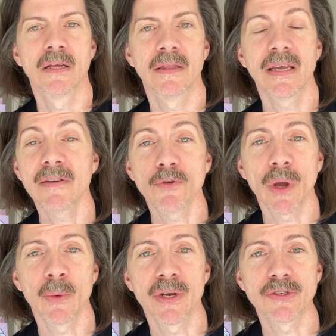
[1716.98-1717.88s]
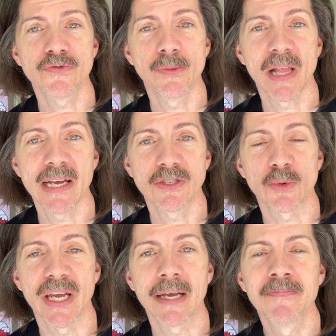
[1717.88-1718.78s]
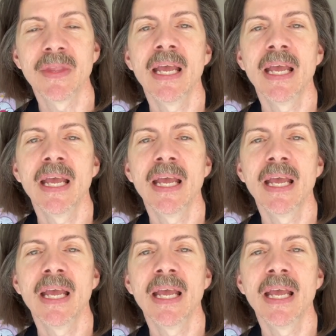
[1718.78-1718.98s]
the giveaway winners from last week.